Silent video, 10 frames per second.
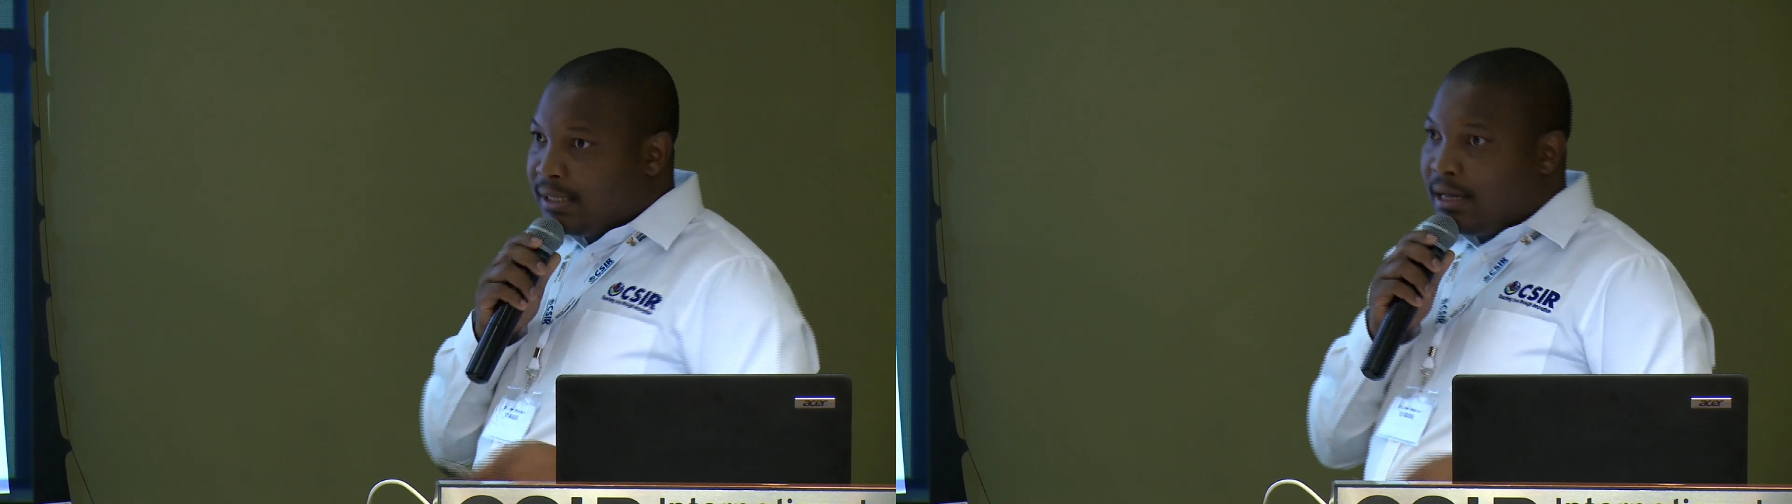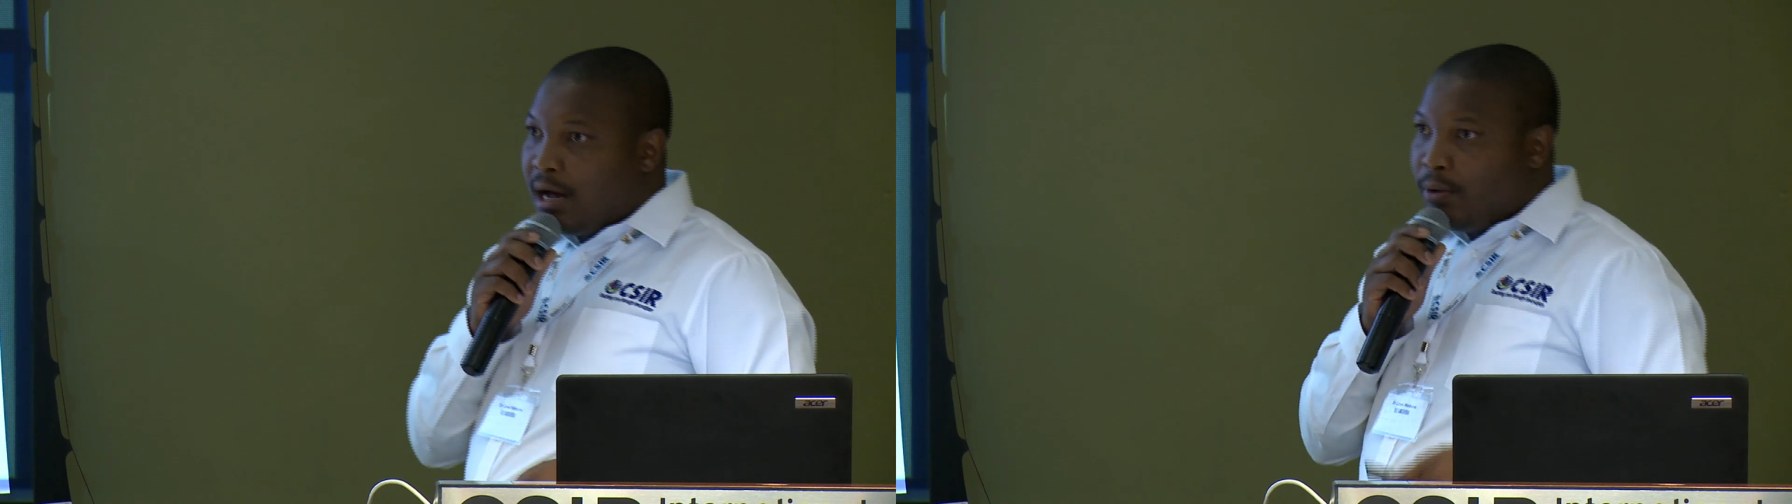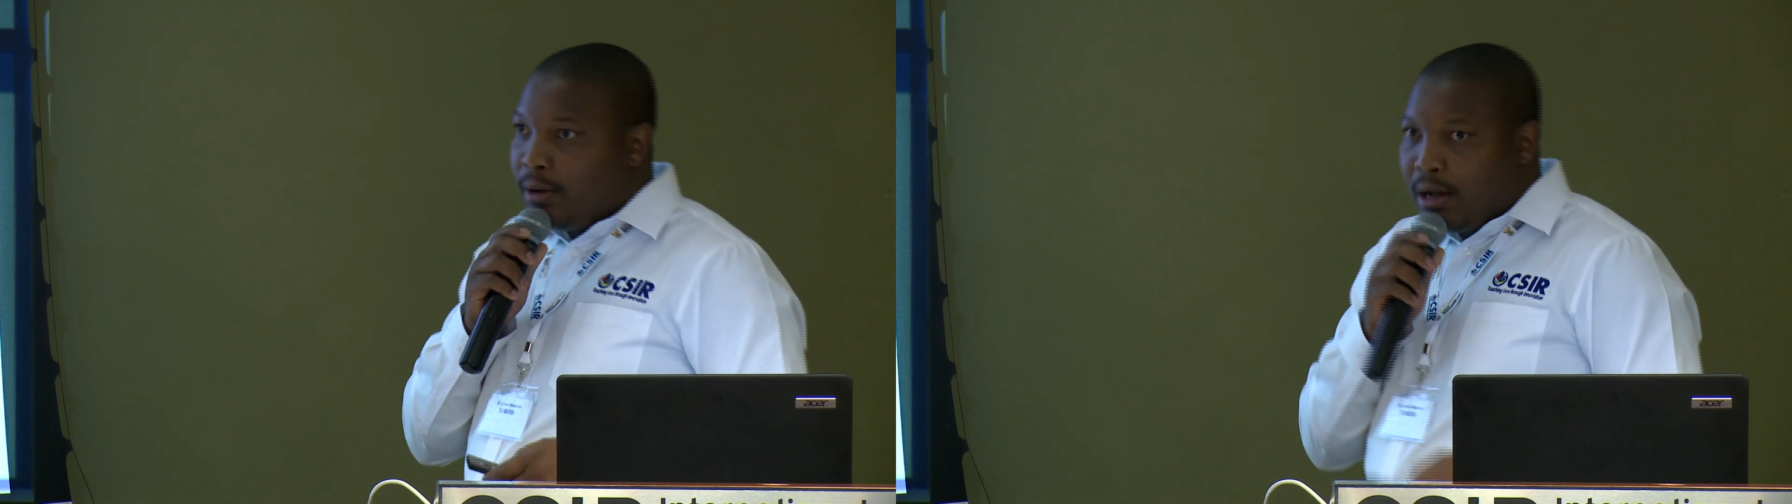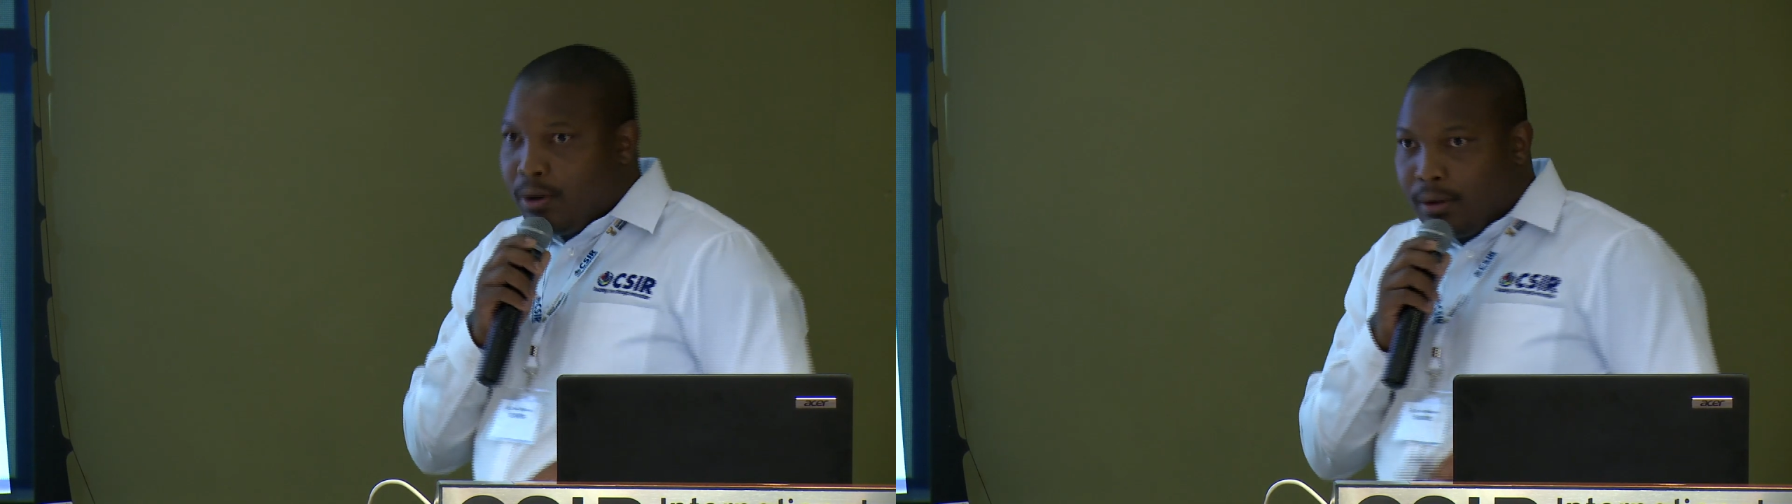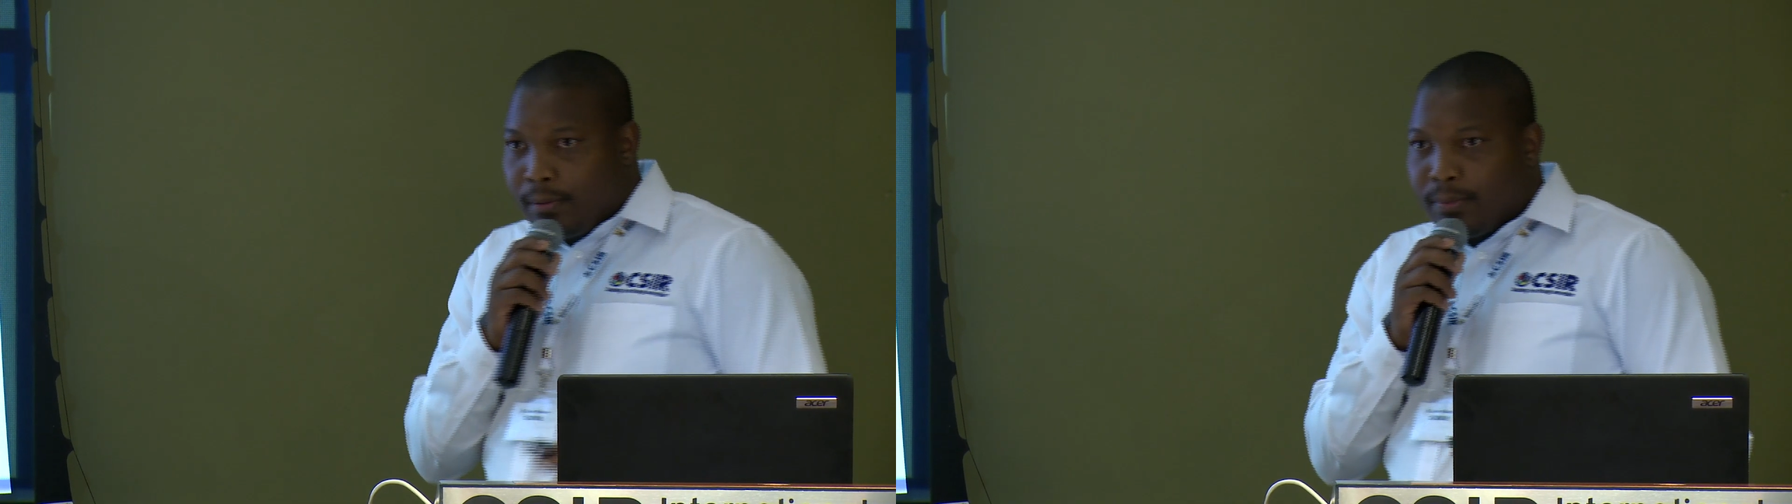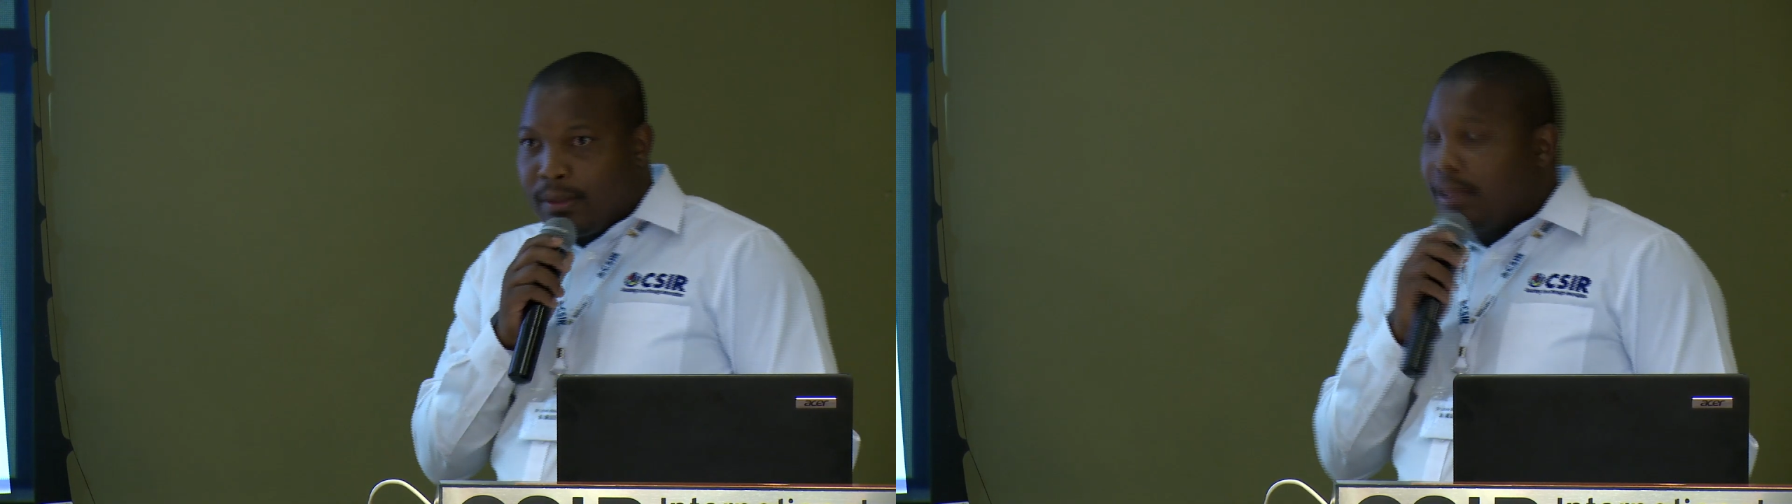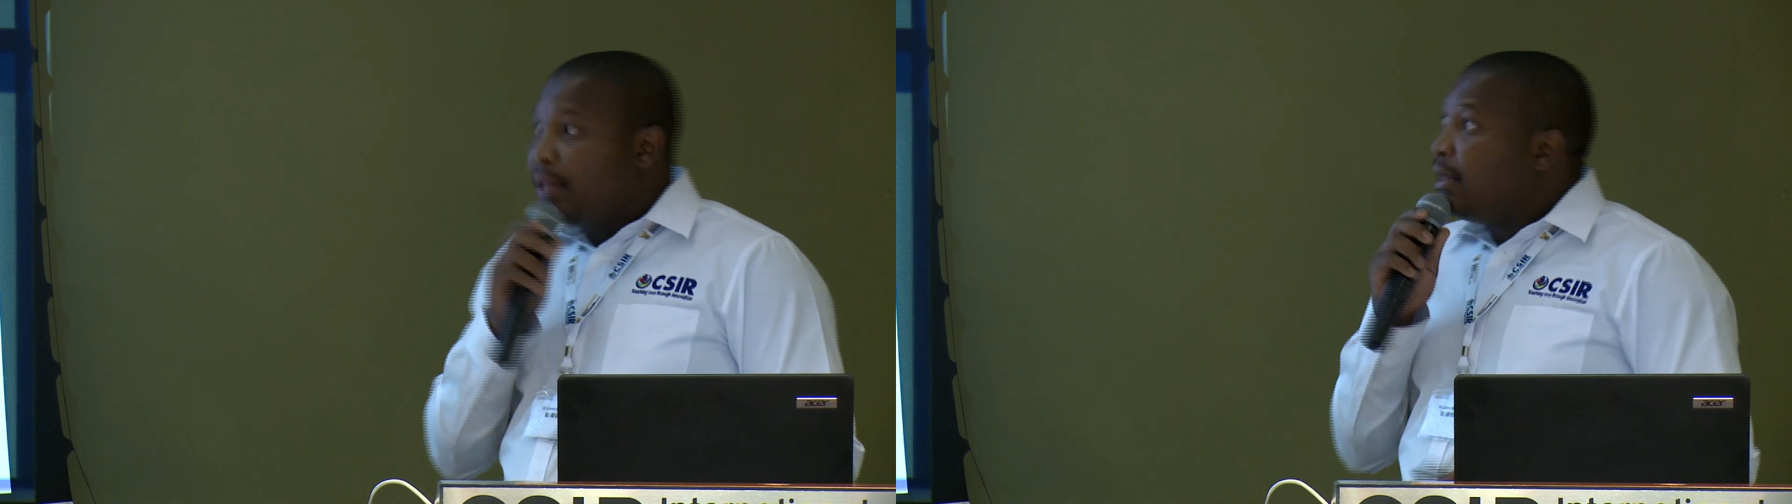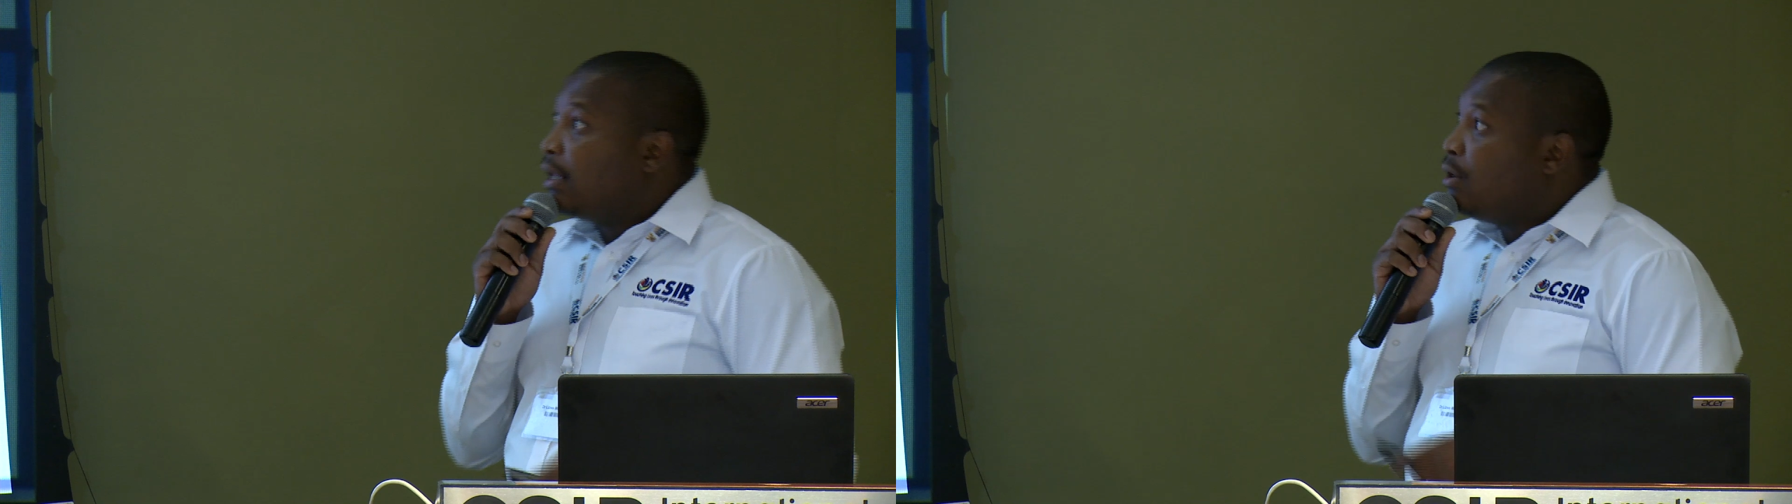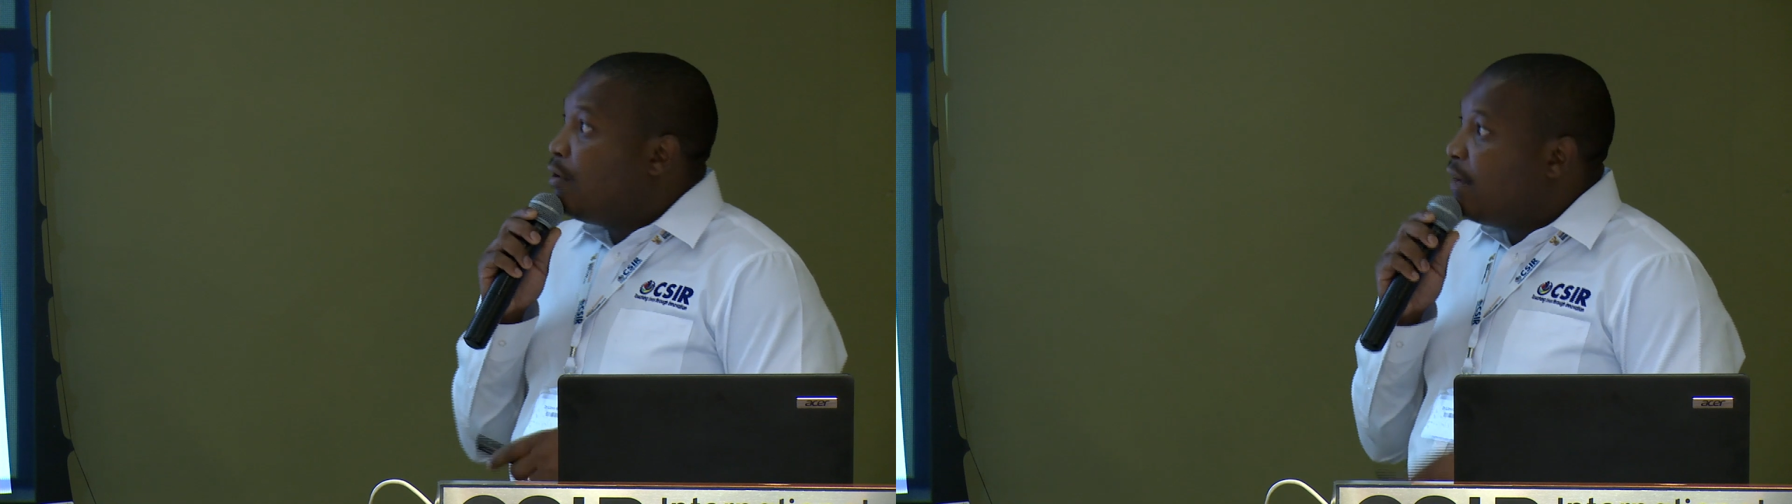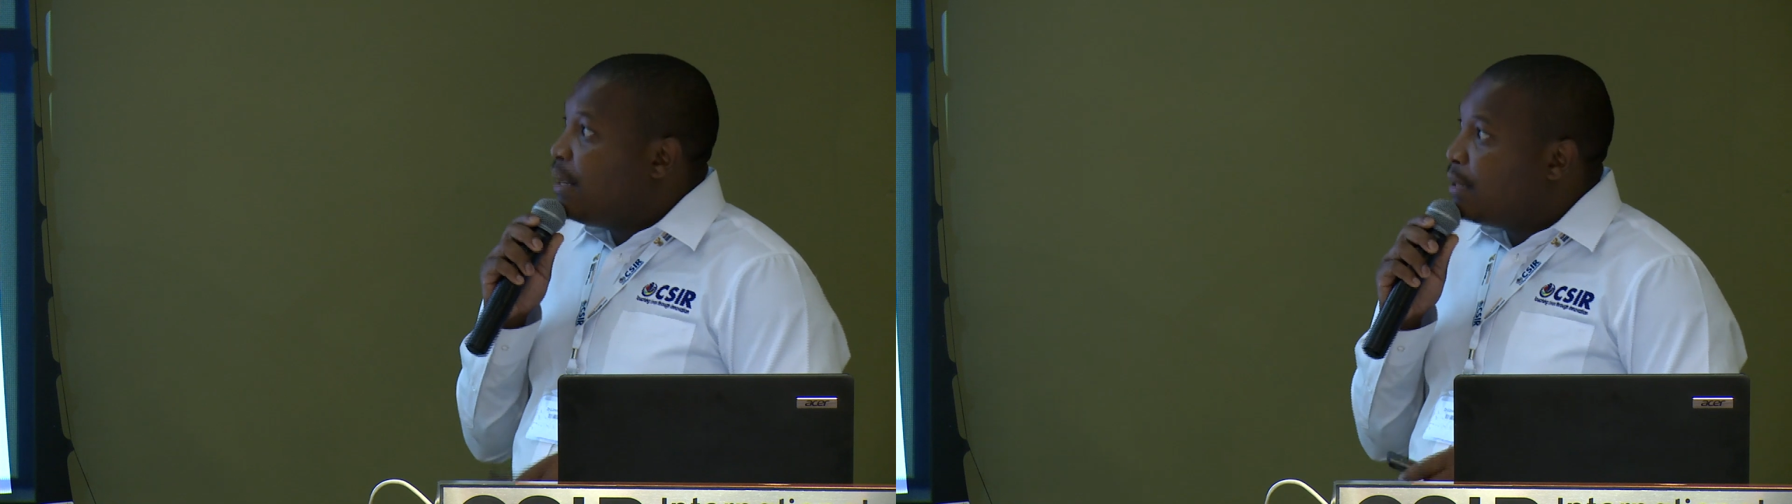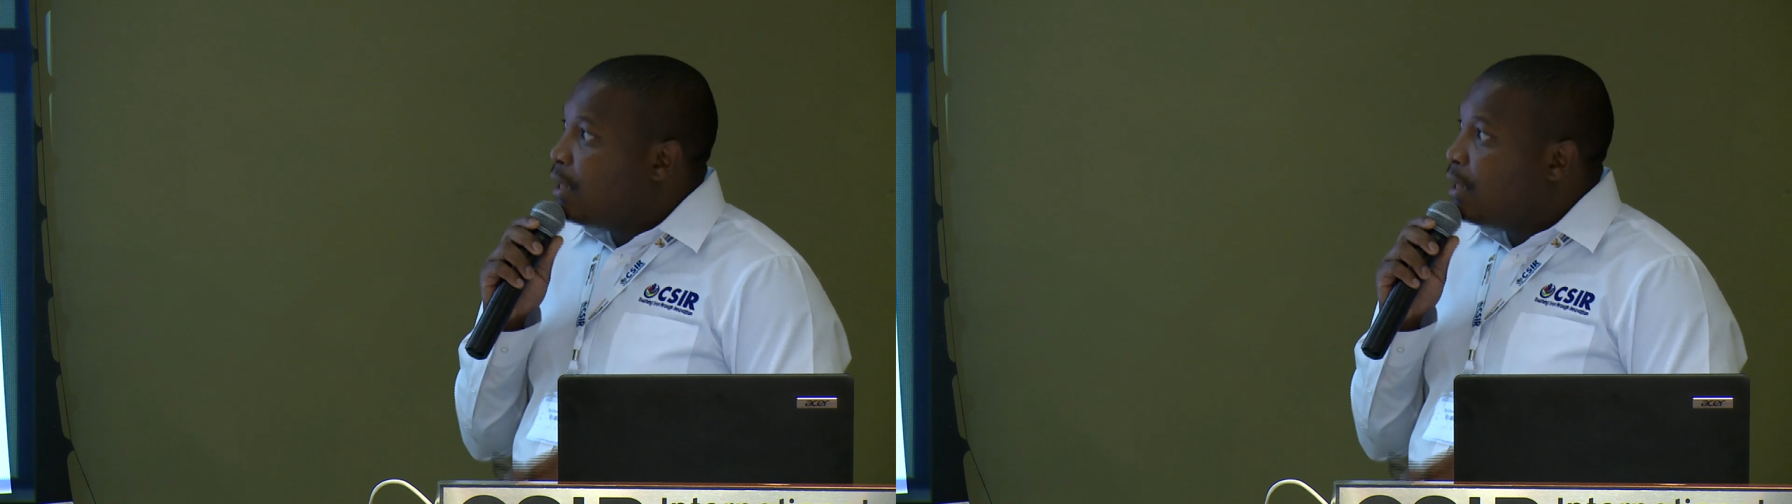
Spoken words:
how they overlap.